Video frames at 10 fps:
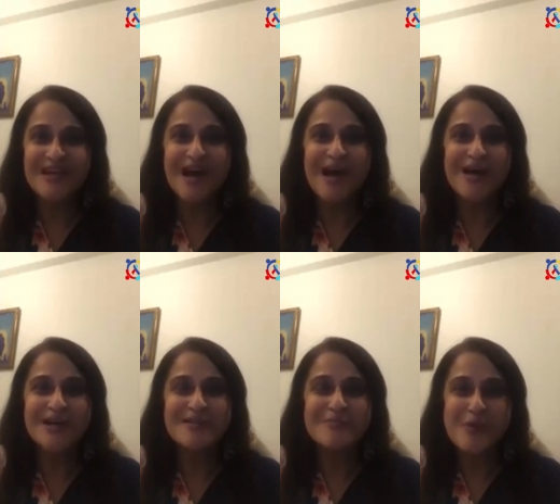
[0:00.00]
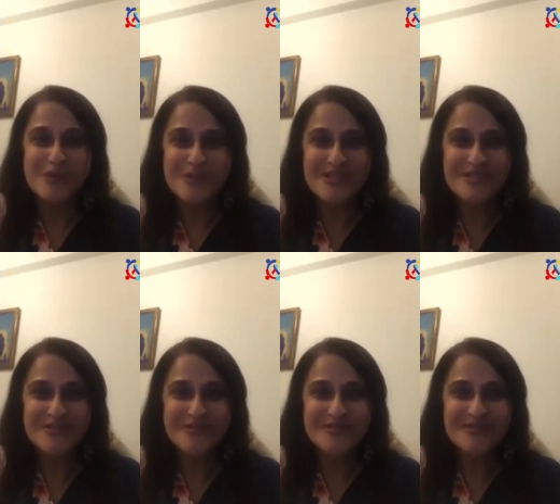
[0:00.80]
our
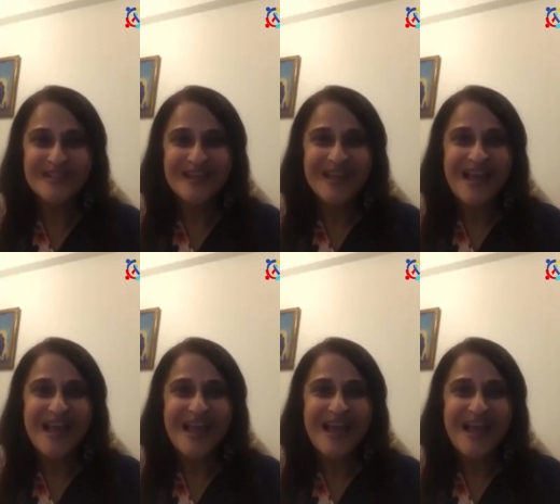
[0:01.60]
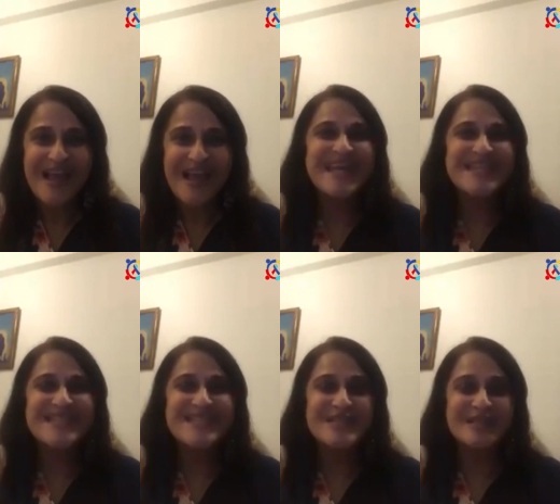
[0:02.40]
positive
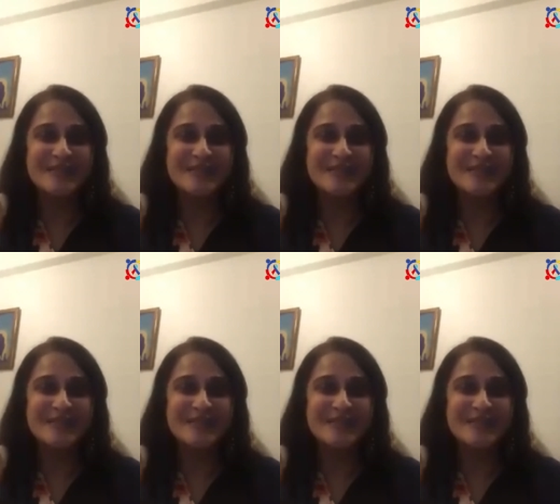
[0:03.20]
yes,